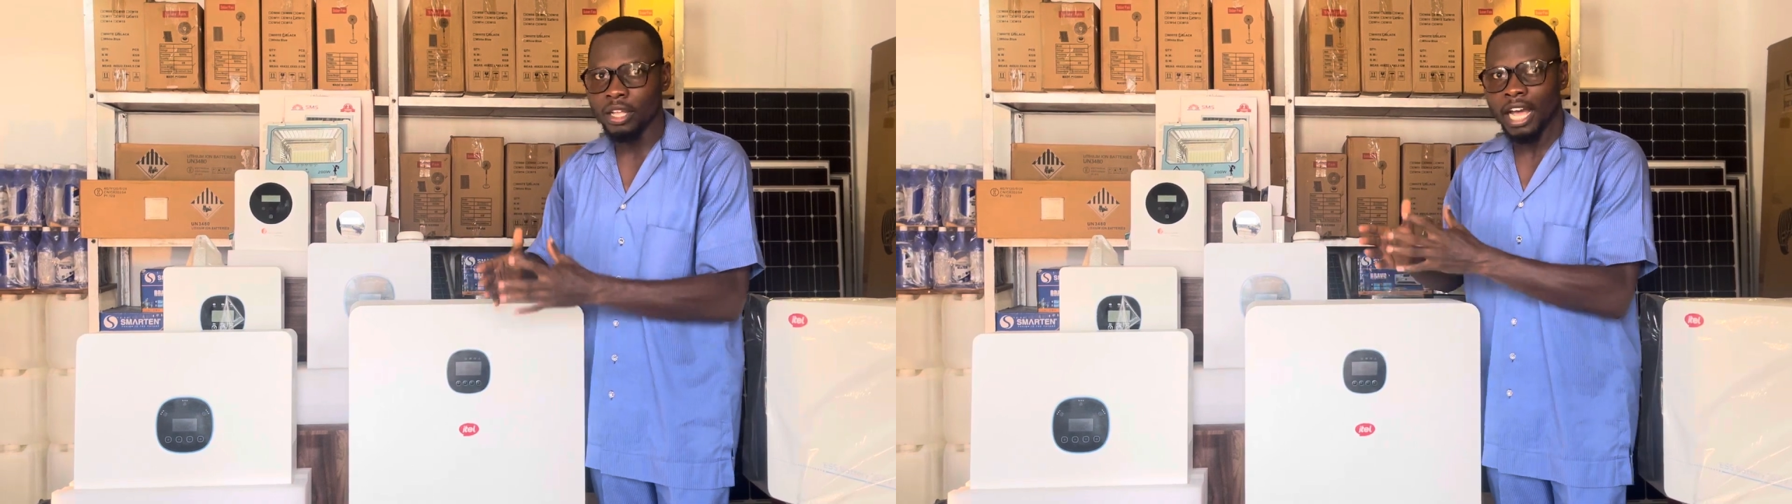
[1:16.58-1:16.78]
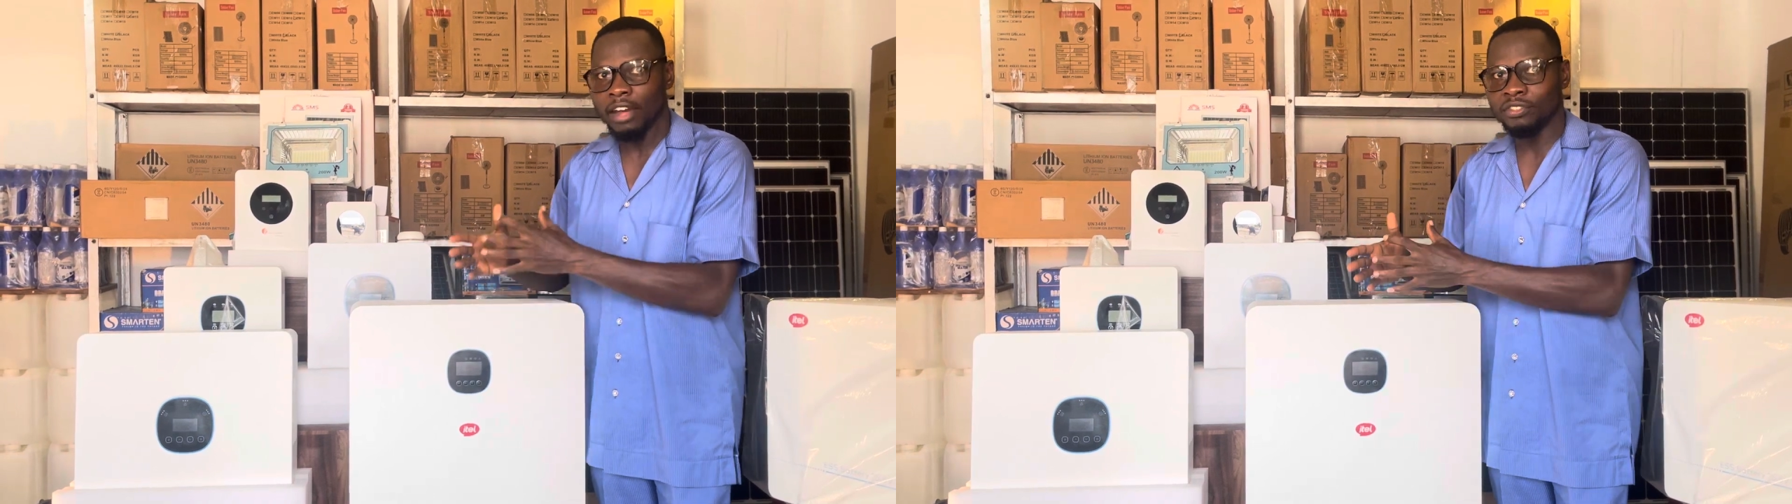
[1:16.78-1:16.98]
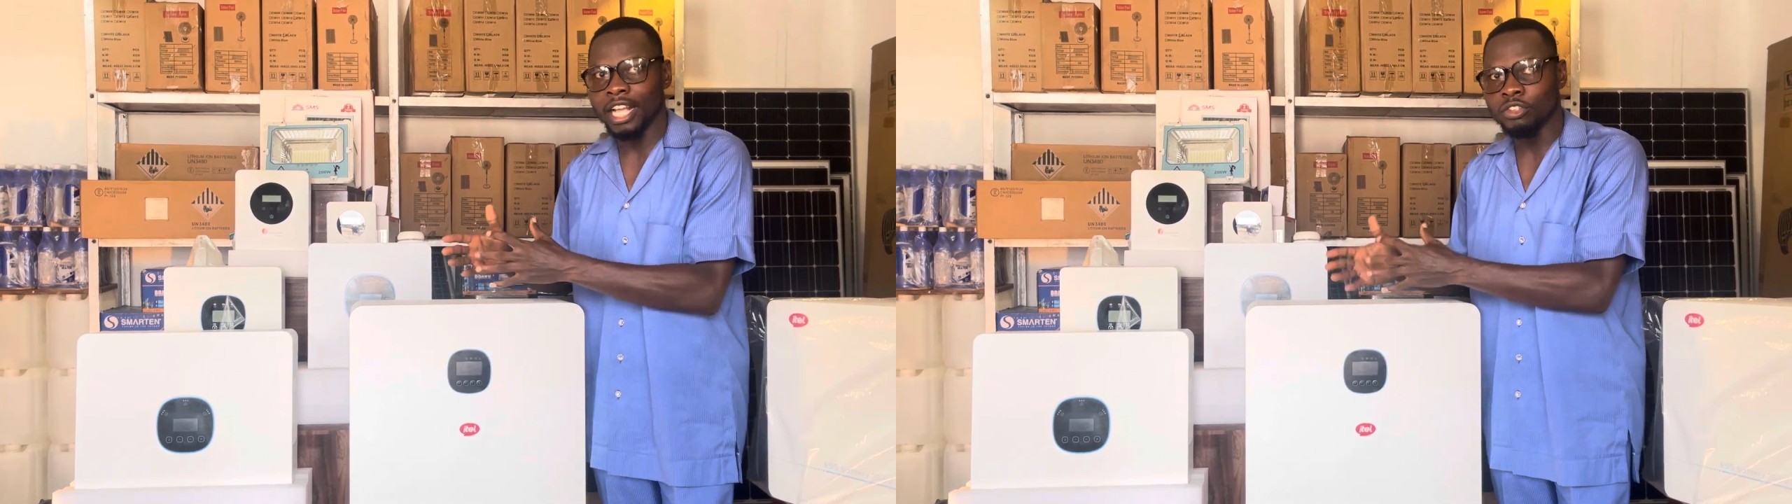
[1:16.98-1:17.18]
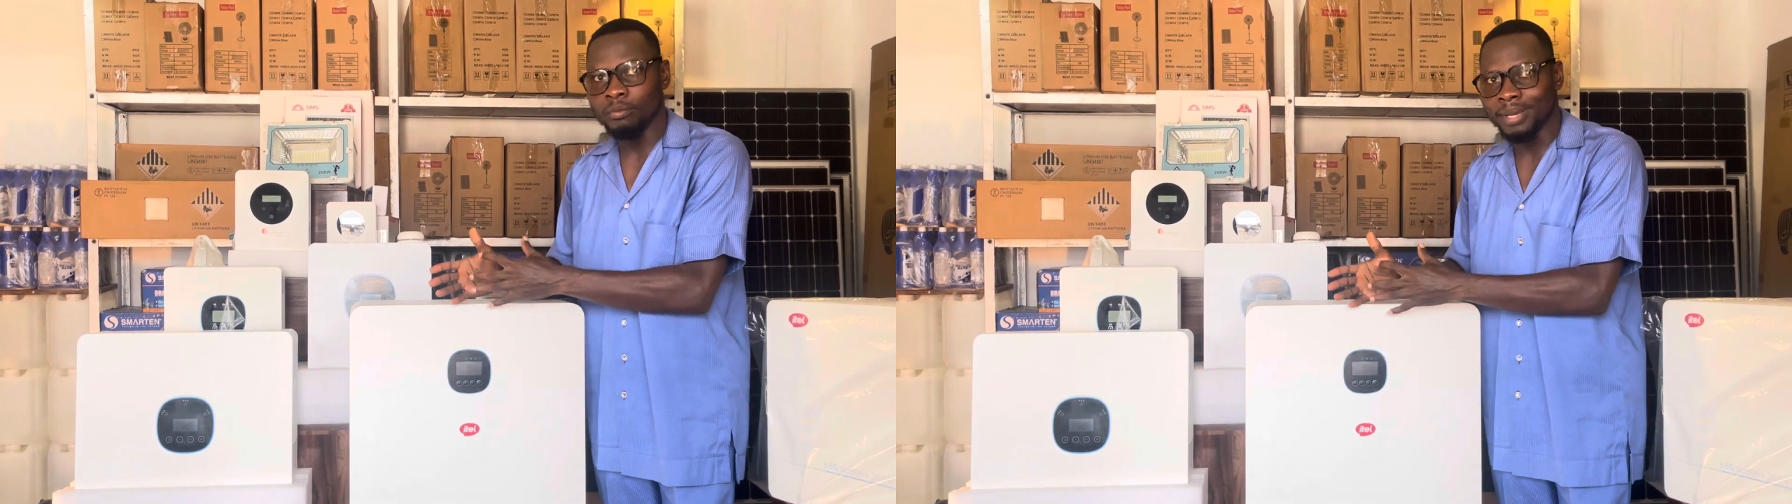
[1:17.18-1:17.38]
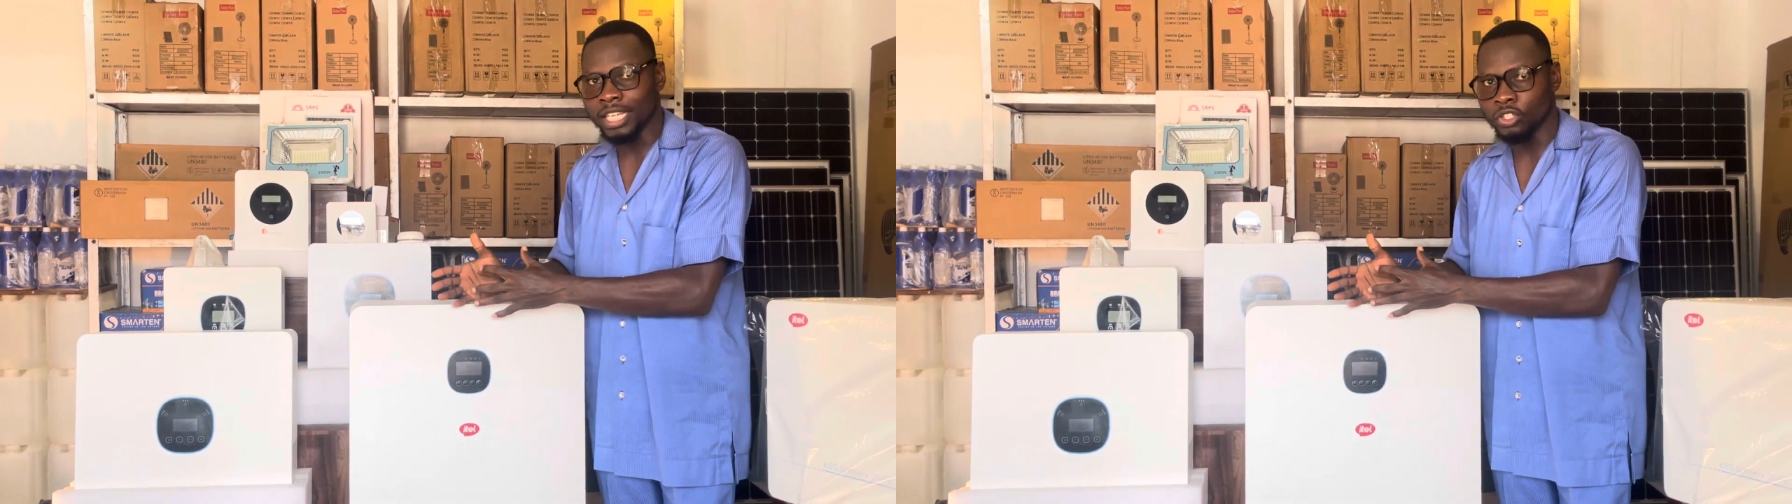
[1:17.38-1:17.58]
after you
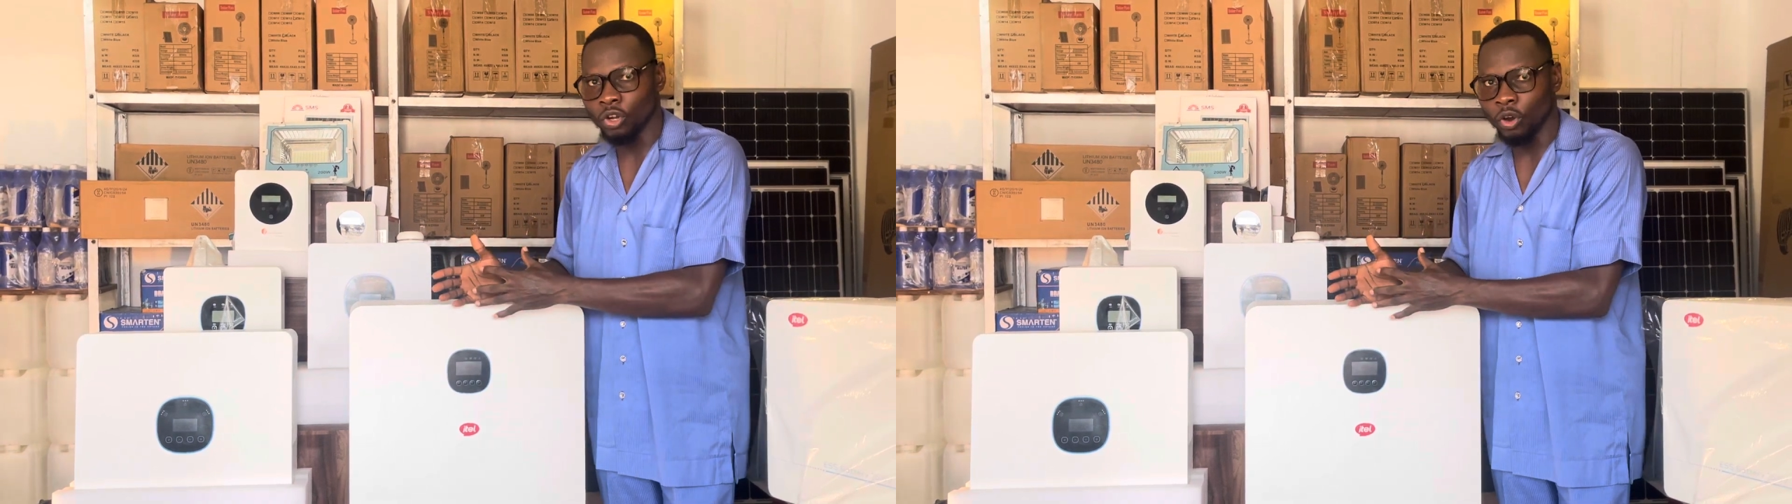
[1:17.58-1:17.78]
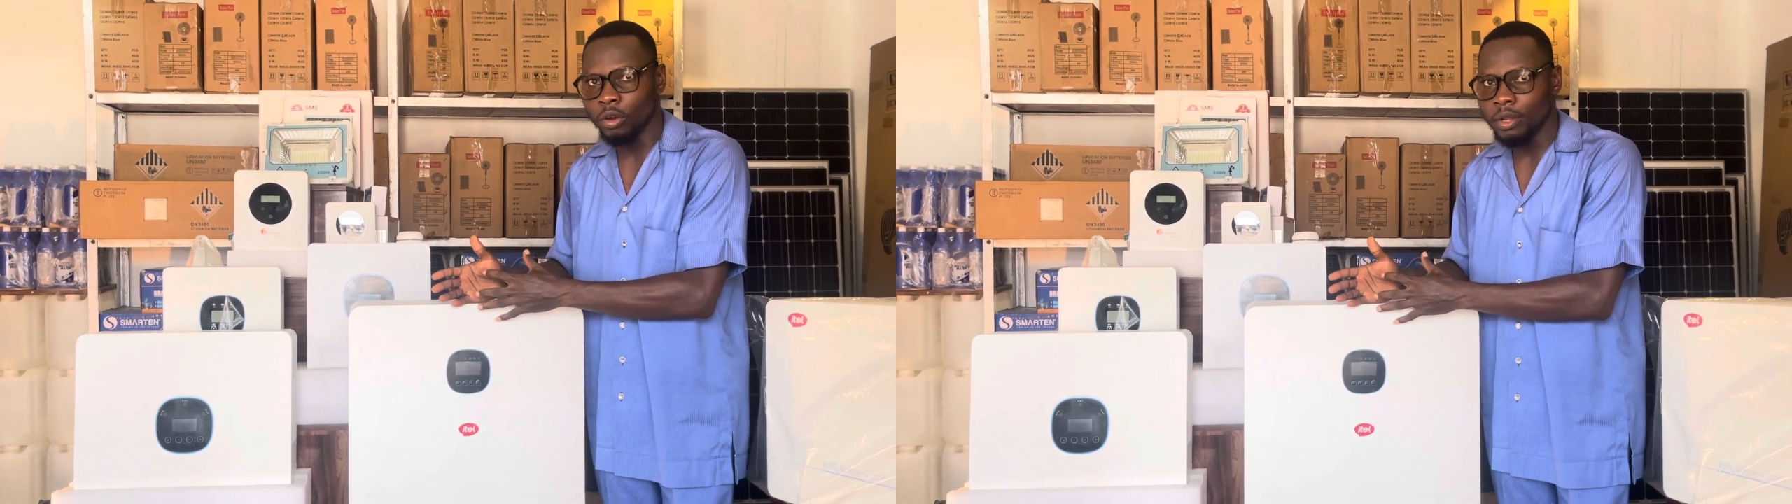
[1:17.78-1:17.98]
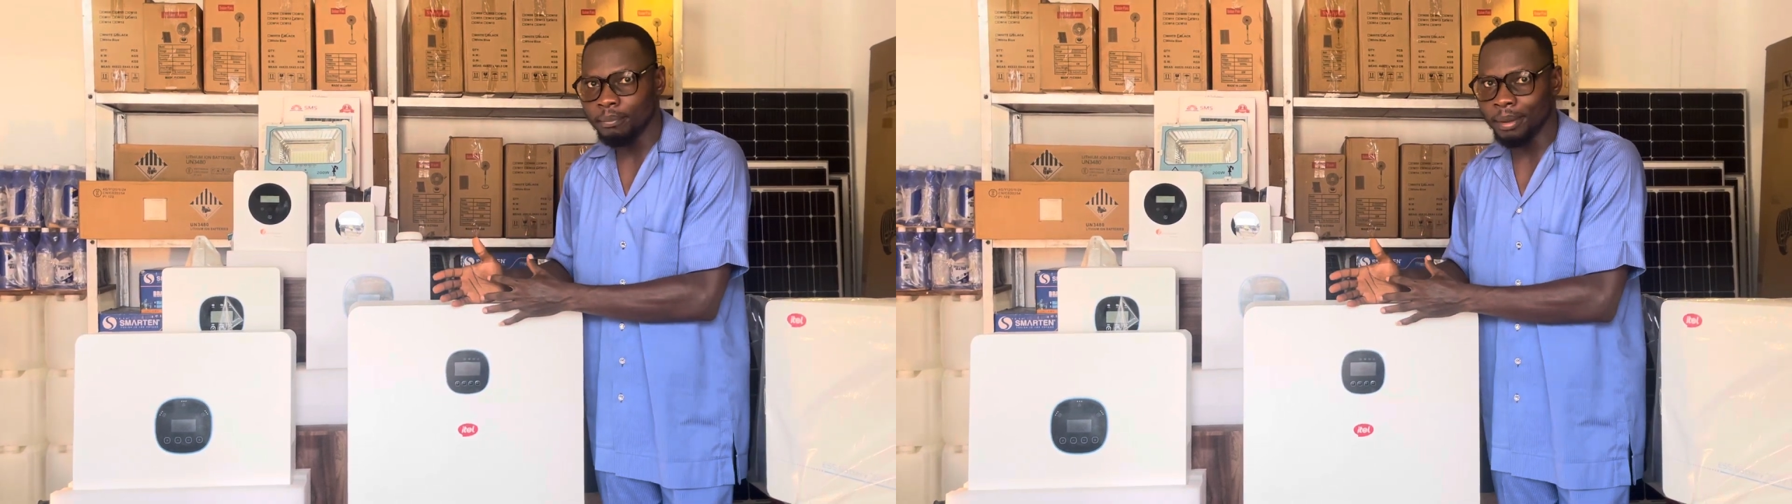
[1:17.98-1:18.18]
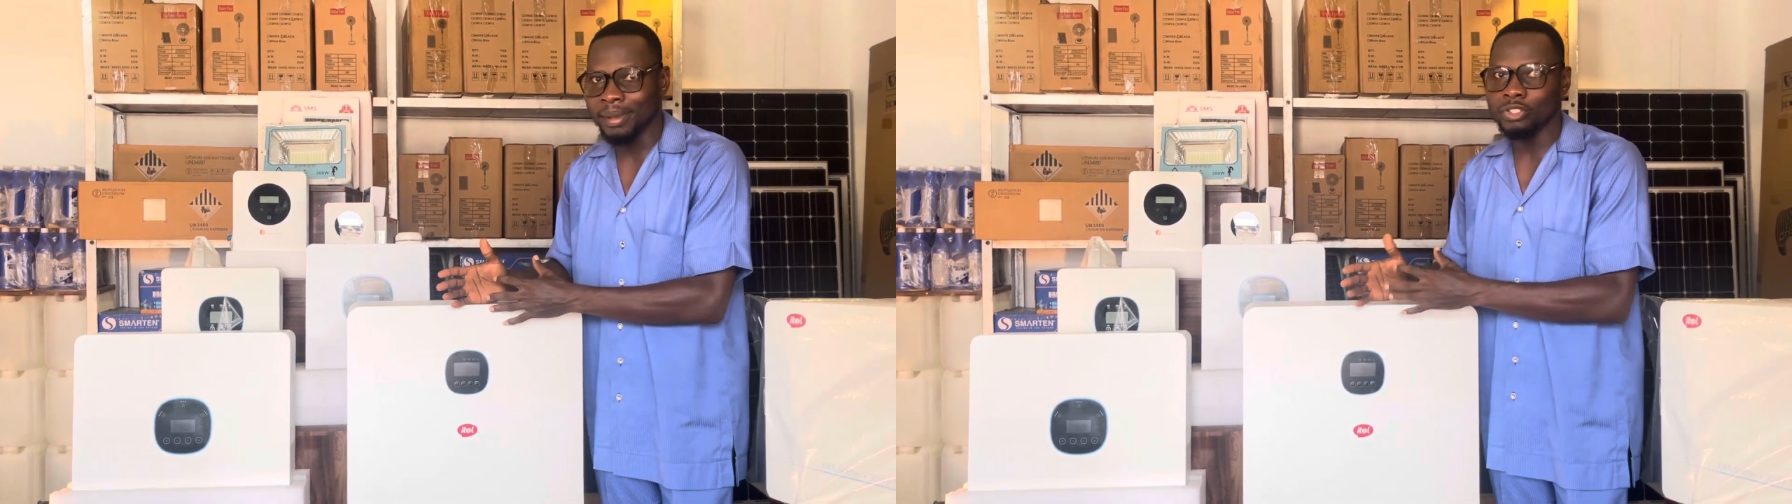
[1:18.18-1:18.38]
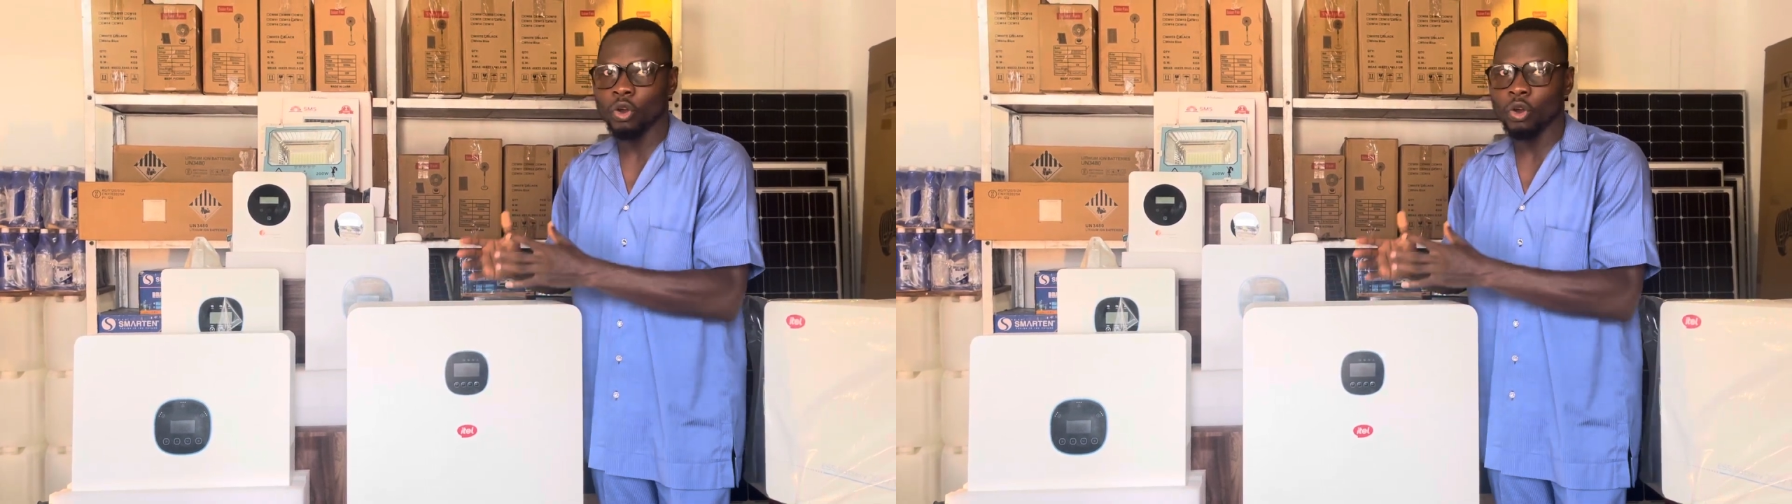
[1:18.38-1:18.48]
make your payment,